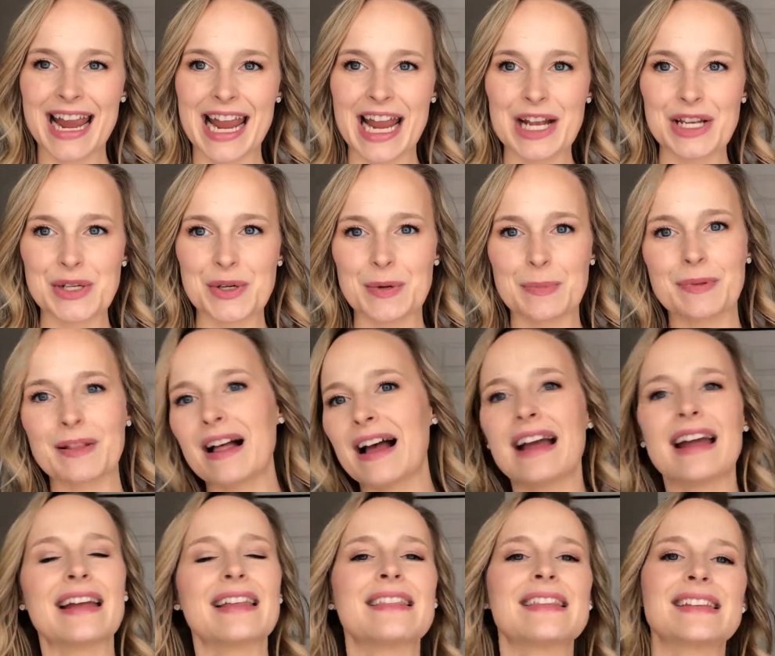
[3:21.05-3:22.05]
and you
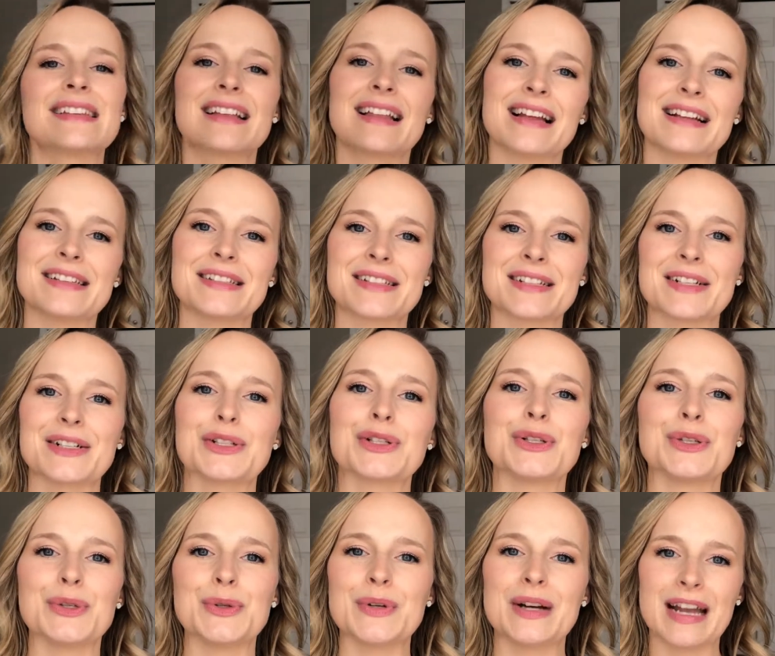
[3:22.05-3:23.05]
apply the cleanser
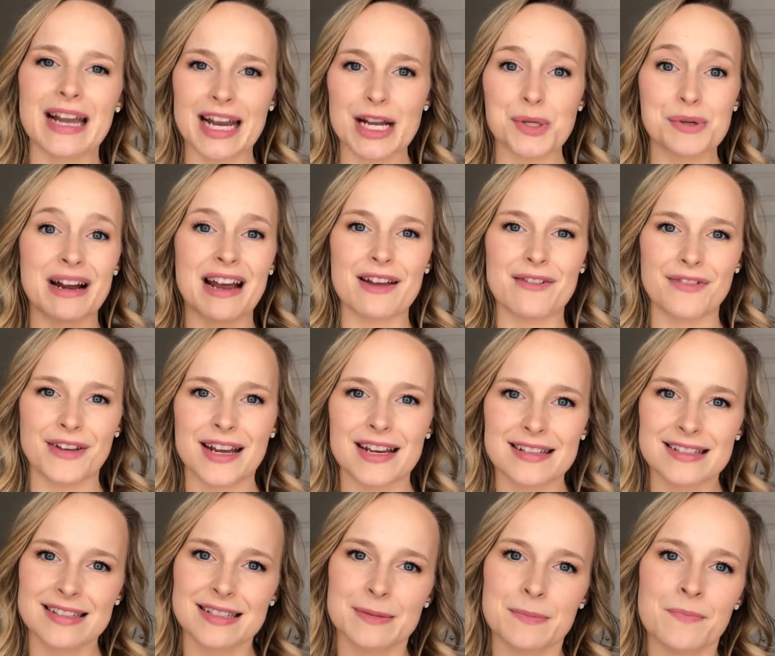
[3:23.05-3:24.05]
to a dry
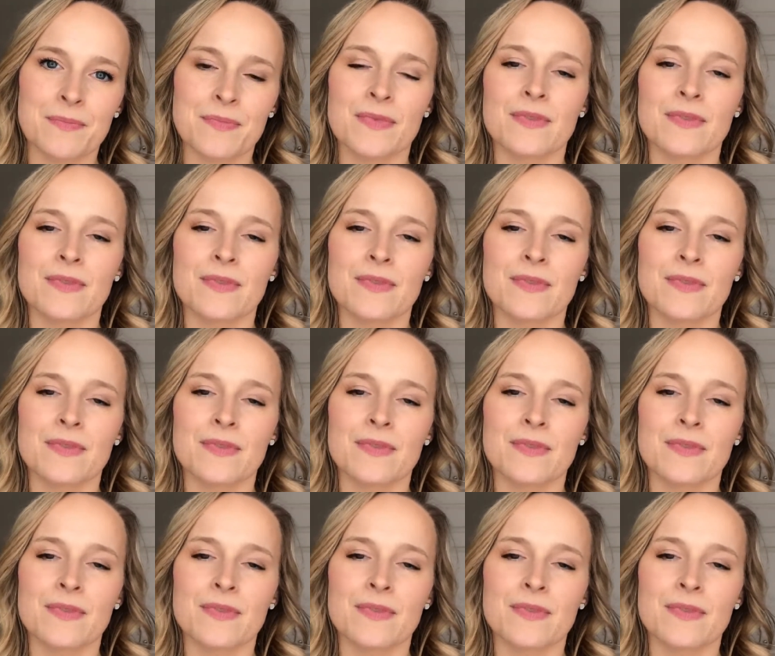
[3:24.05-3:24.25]
face.